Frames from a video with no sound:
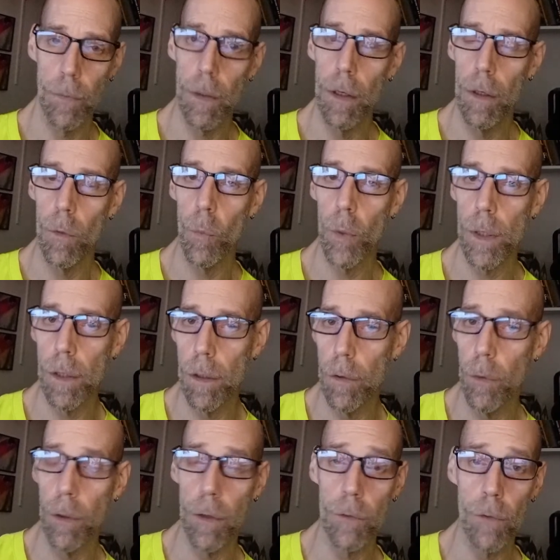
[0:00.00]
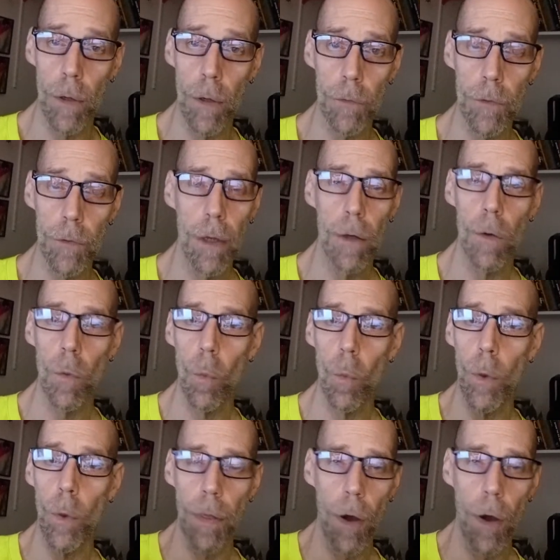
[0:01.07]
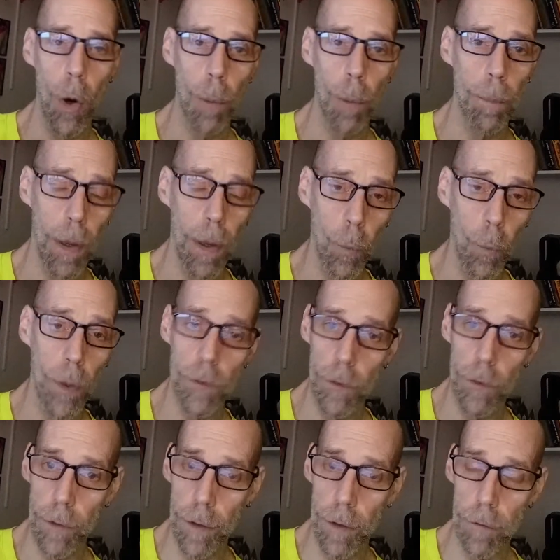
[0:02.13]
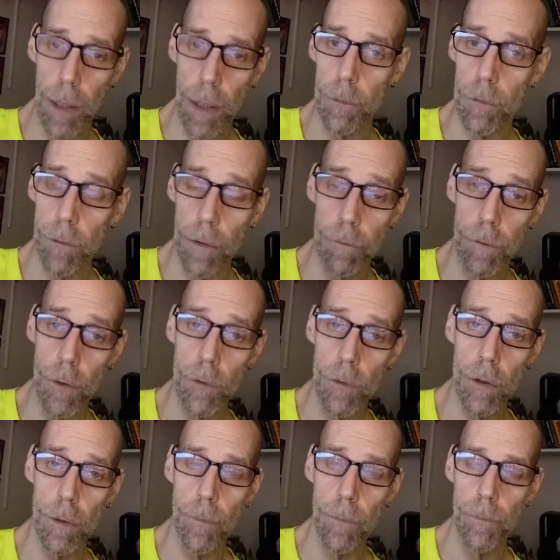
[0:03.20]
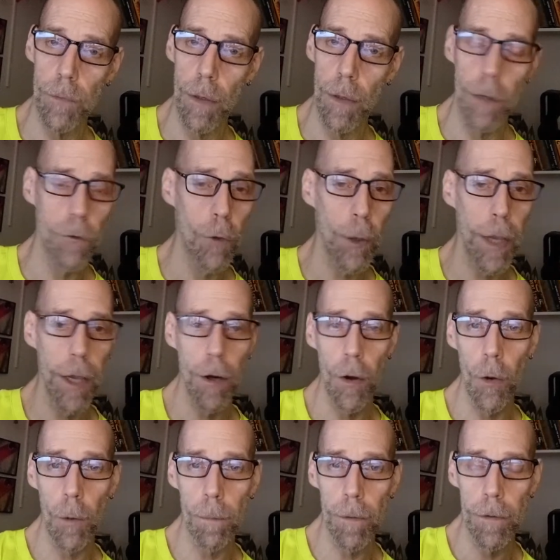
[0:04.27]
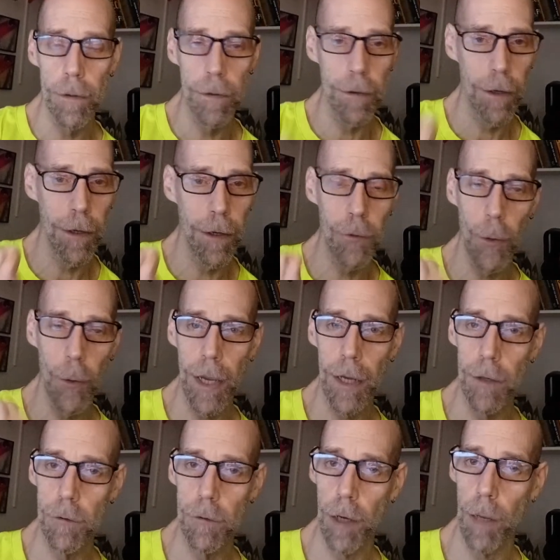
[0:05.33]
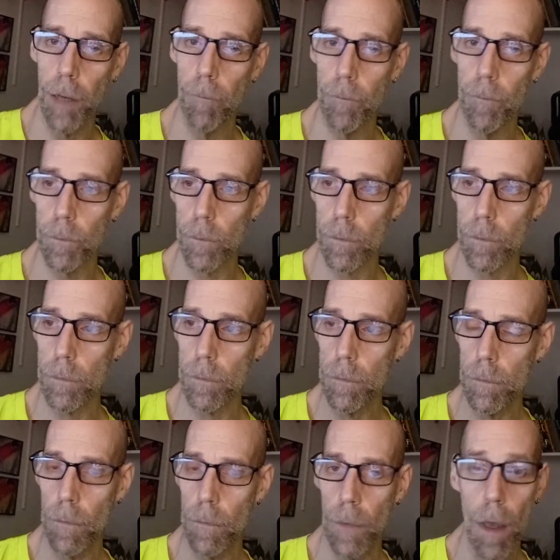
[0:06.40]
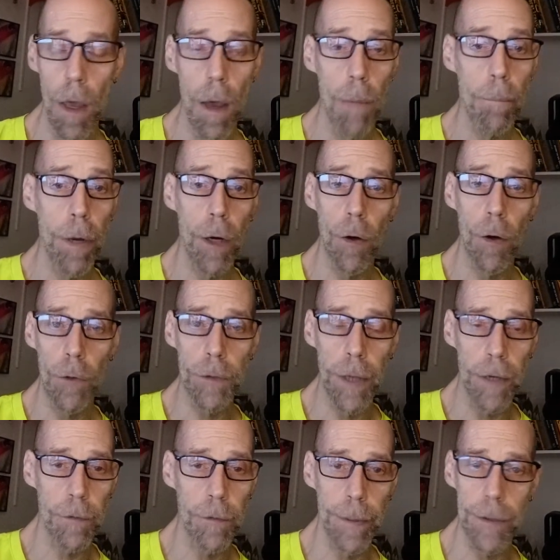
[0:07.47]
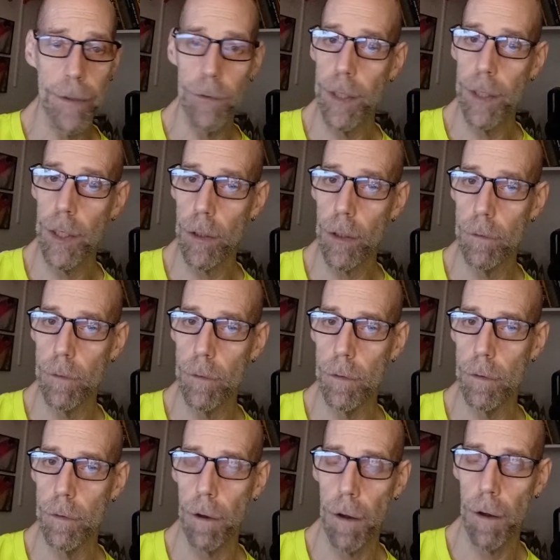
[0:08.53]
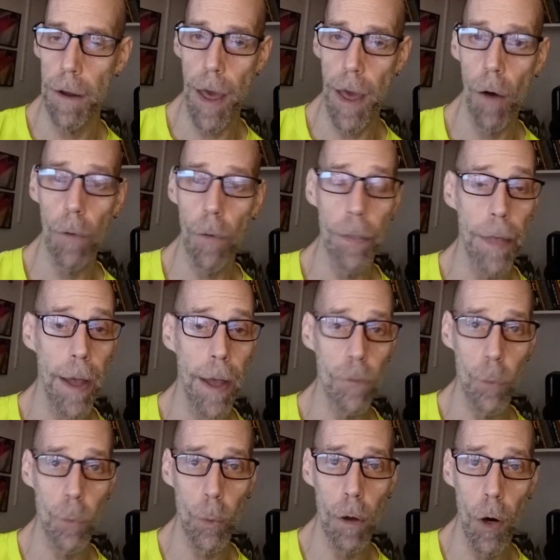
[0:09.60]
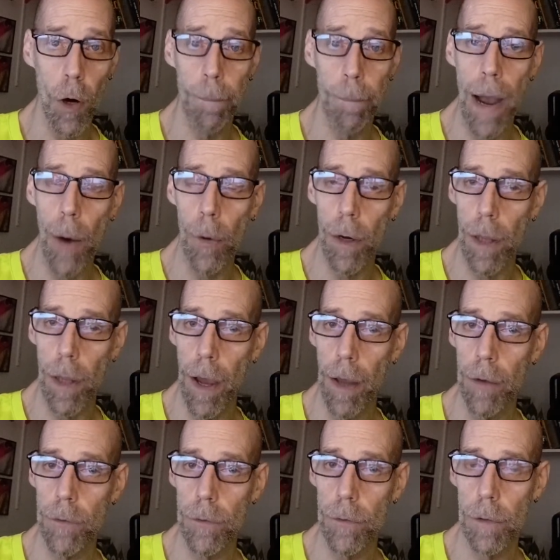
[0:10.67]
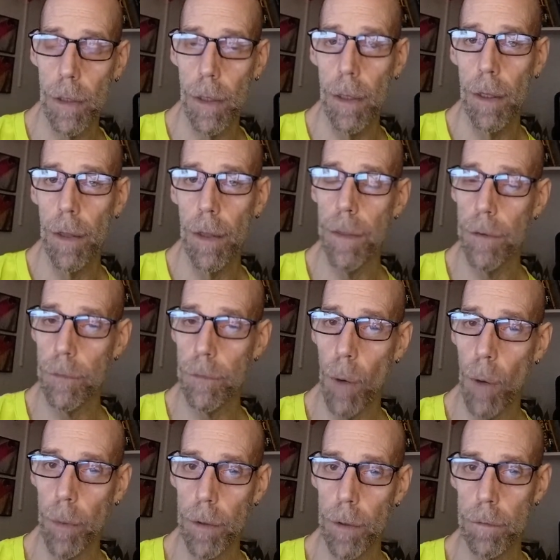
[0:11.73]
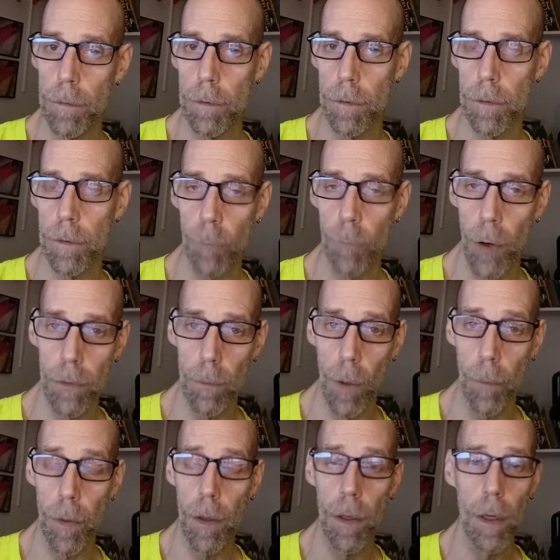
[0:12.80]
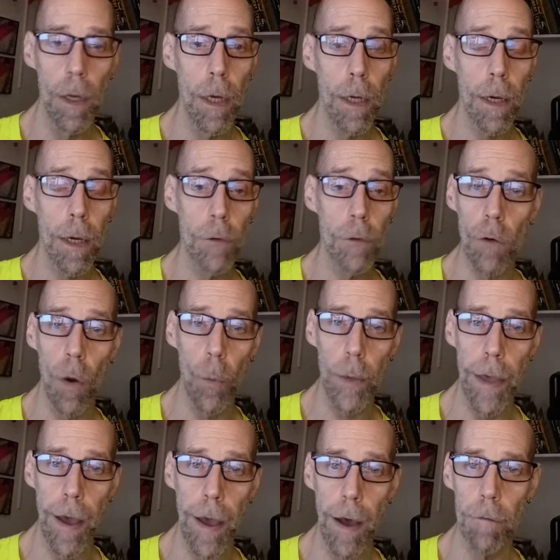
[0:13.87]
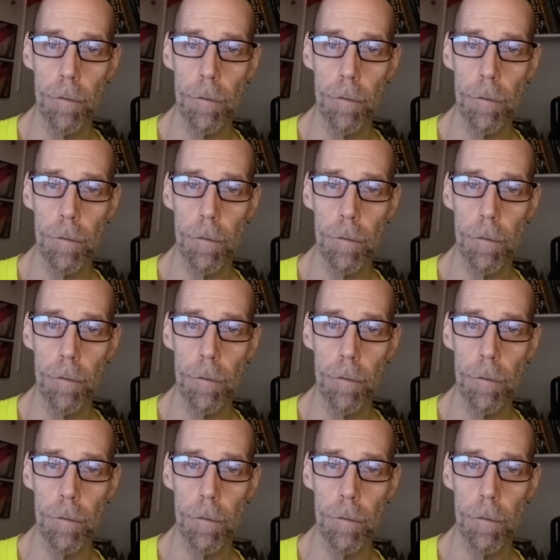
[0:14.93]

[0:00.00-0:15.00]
We delude ourselves with hope and wishes and dreams for the future. It's okay to hope. It's okay to dream. But it all takes place here, now. That's where our power lies. This moment, the present moment, because it's all we have.